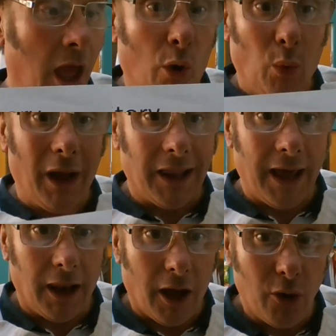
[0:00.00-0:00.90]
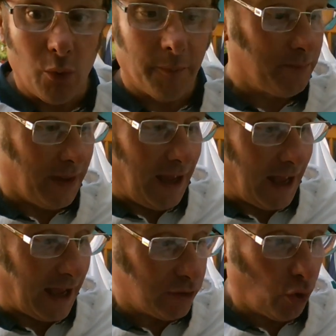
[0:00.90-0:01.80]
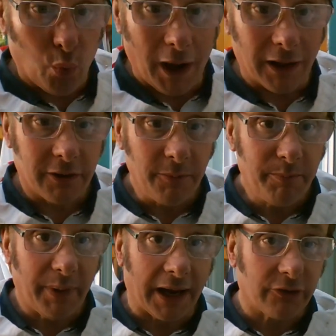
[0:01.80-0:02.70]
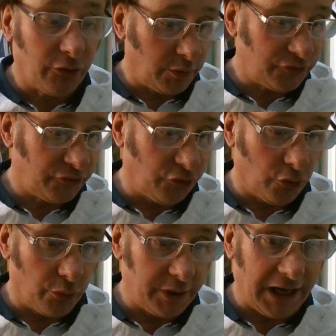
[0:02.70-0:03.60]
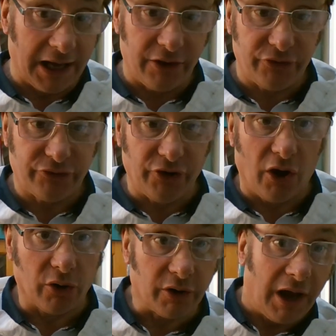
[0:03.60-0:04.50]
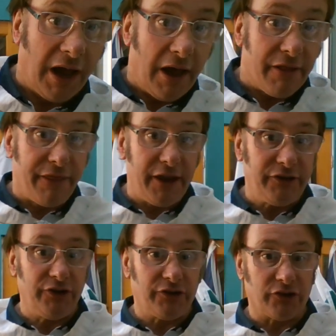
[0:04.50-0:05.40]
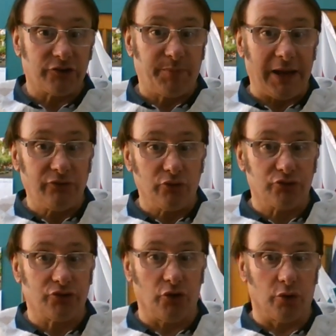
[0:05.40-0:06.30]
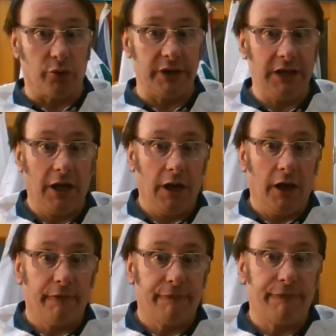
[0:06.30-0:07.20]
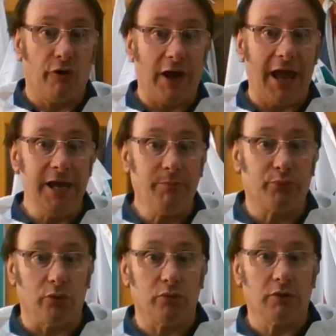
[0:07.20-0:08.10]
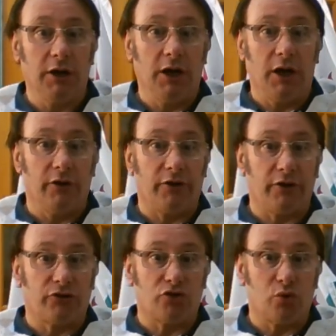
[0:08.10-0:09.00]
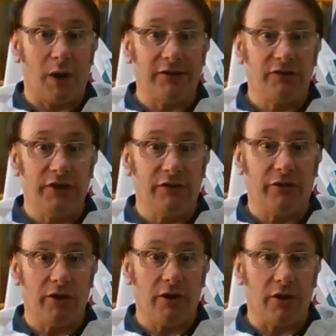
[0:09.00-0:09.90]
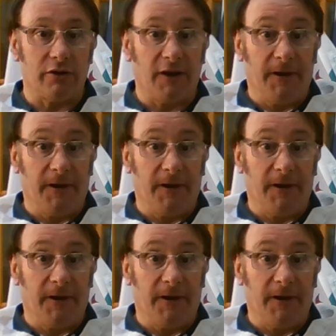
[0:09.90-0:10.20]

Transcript: Well, hello, and welcome back to A Story and a Song. This is a special story for April the 23rd.